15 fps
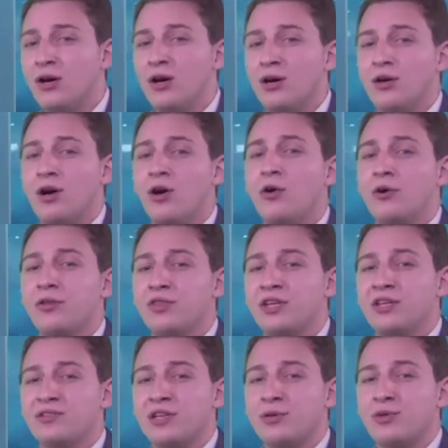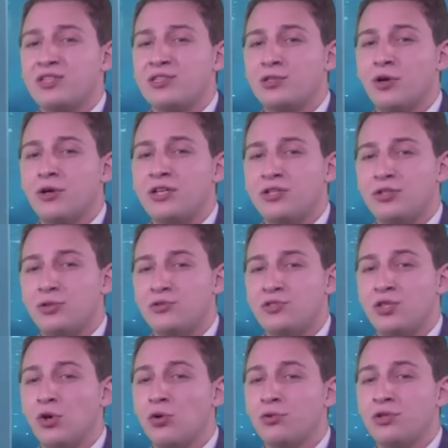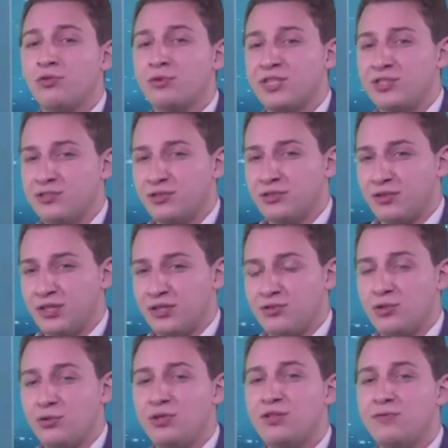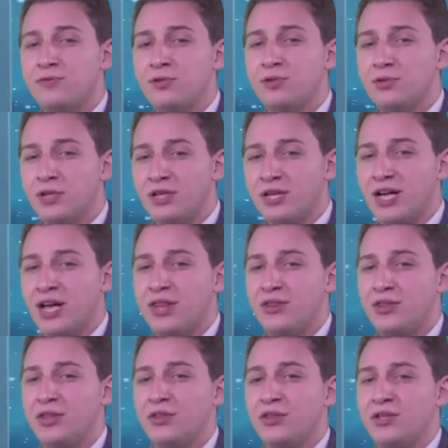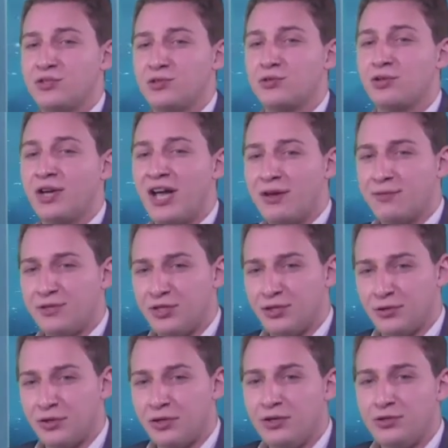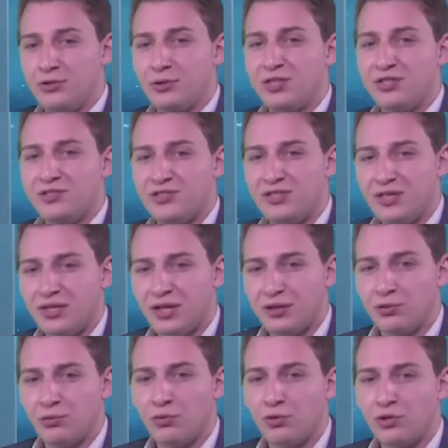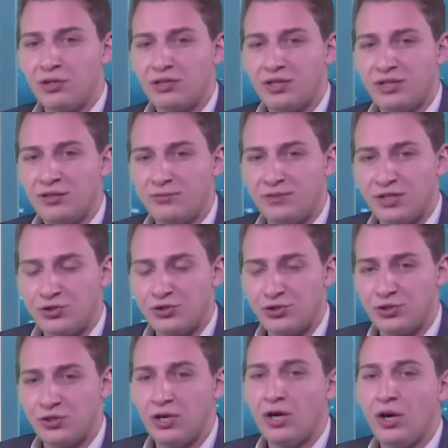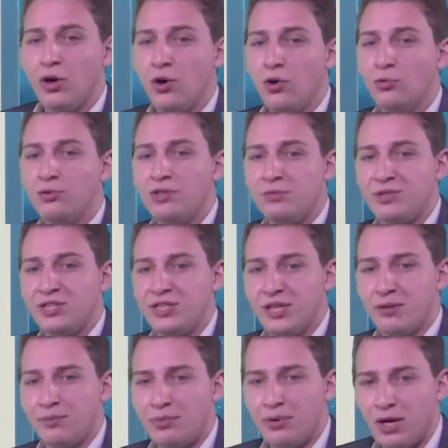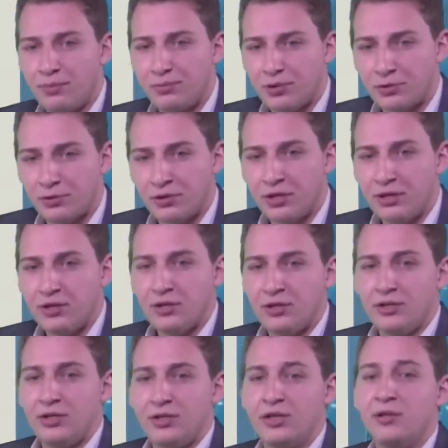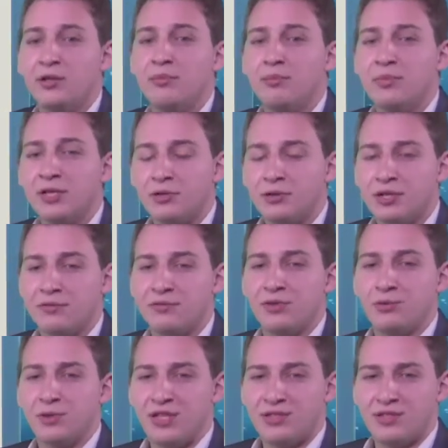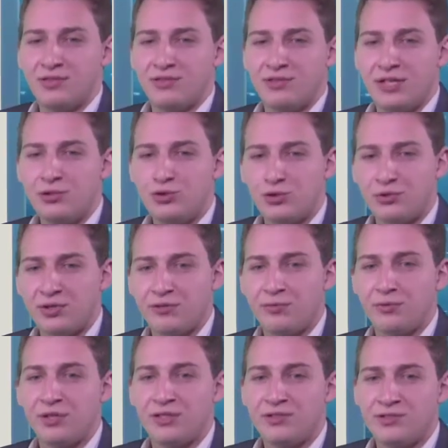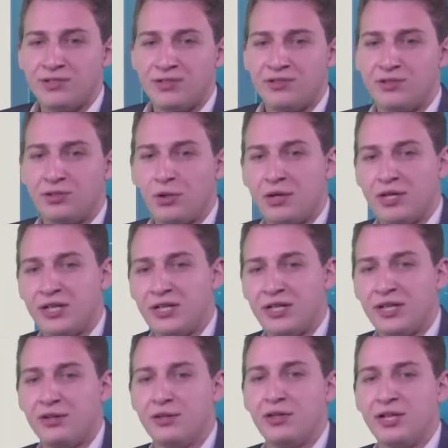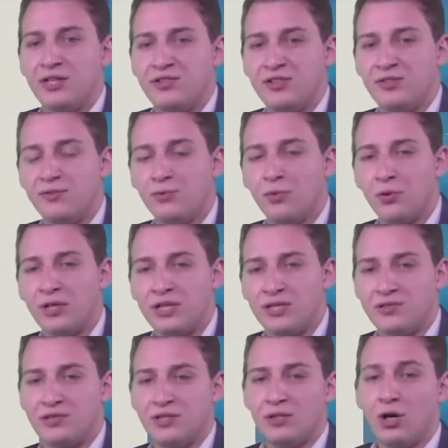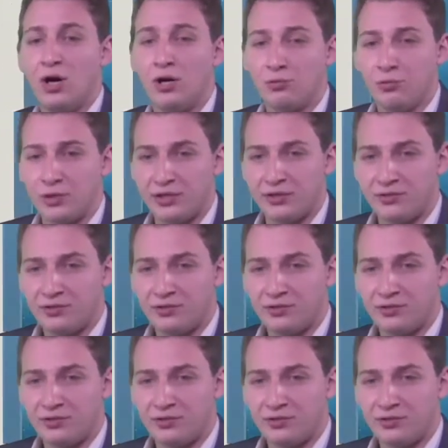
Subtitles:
are things that we started using only recently. So if you look at this graph here, you can see that the word innovation only became popular in the middle of the 20th century, for instance, starting in the 1940s and onwards.